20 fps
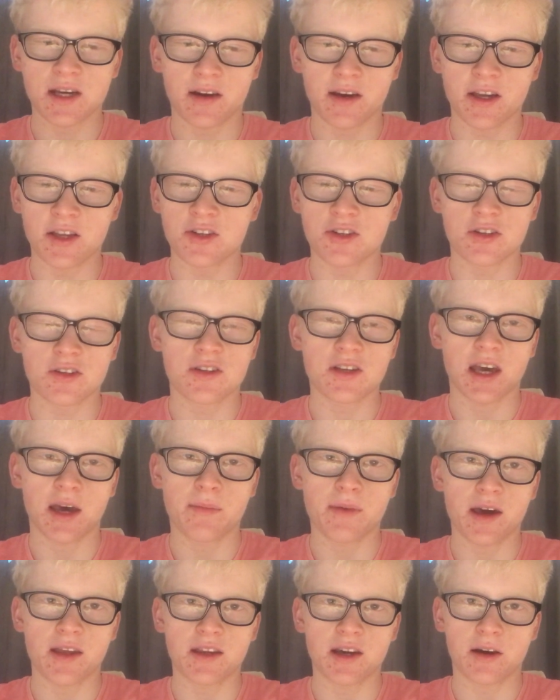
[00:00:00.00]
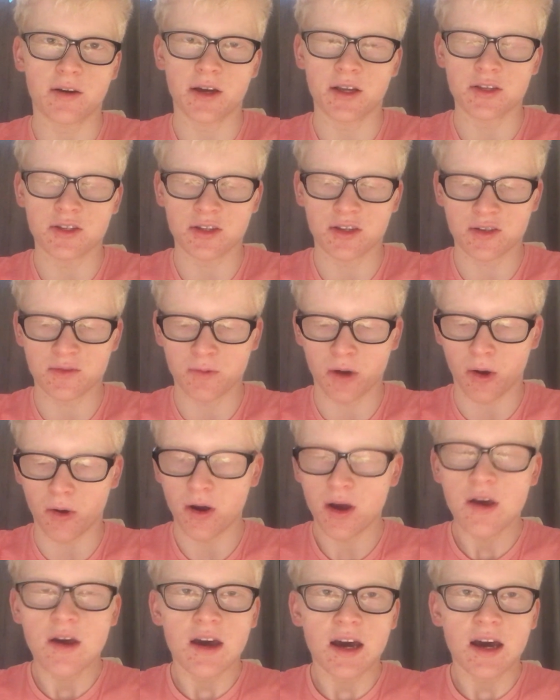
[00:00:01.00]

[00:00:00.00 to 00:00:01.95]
out injured, Temed out injured as well.